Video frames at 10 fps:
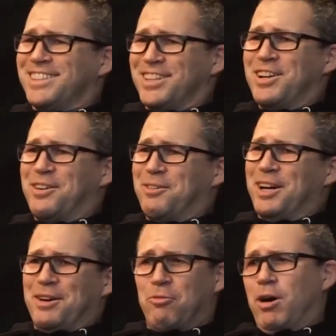to know
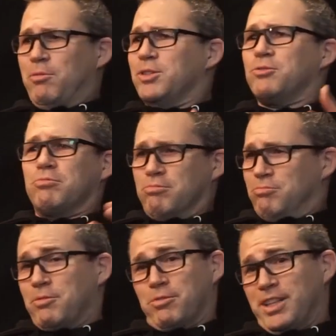
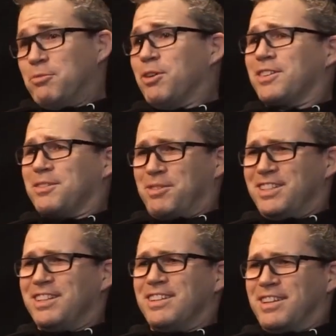what really worked and what
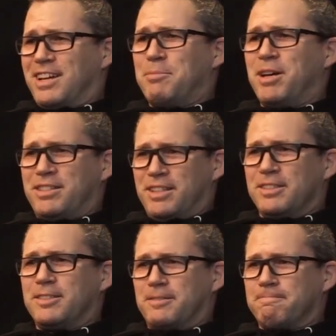didn't in a combat sense.